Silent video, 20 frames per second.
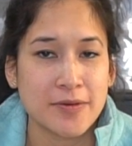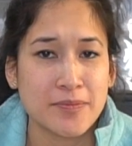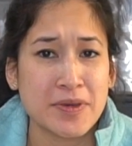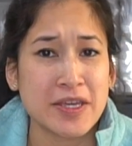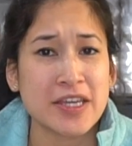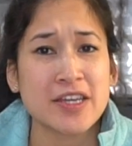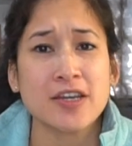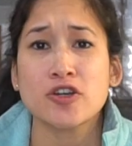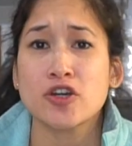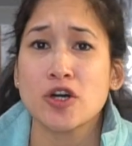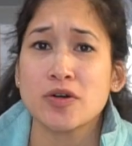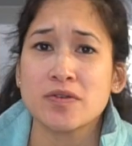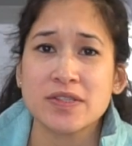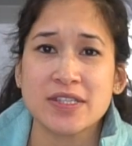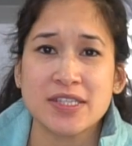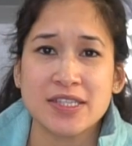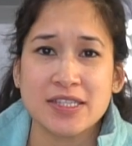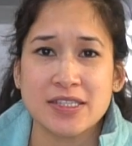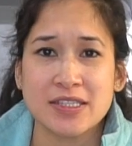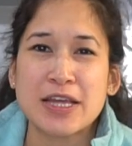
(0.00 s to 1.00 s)
being a
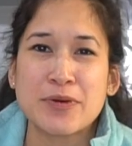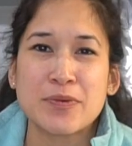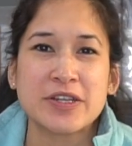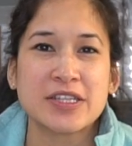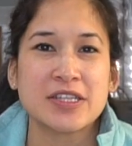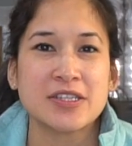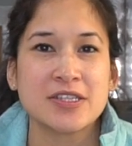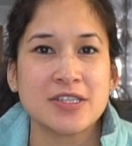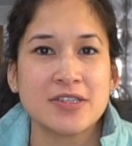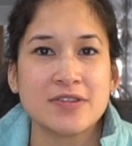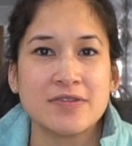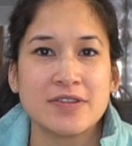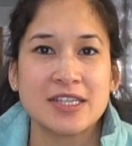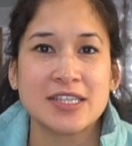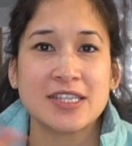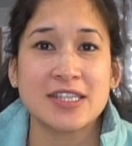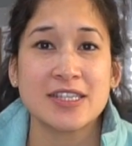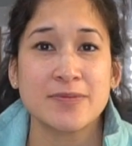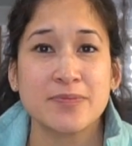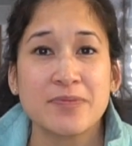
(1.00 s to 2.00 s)
ghost. I wanted to
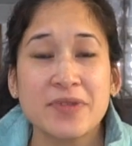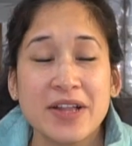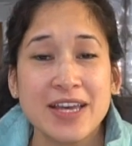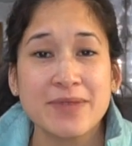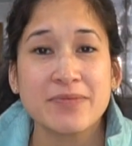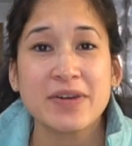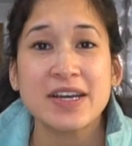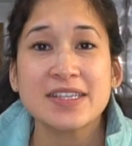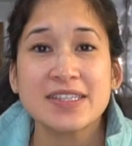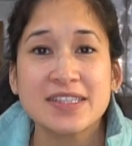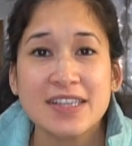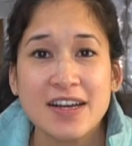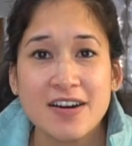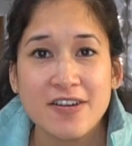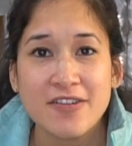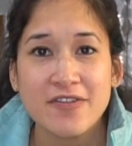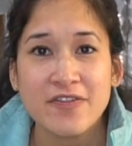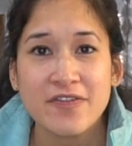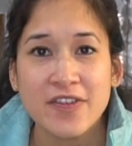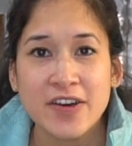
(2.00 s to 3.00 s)
explain
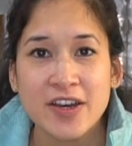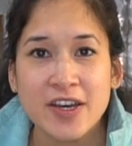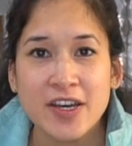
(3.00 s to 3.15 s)
myself,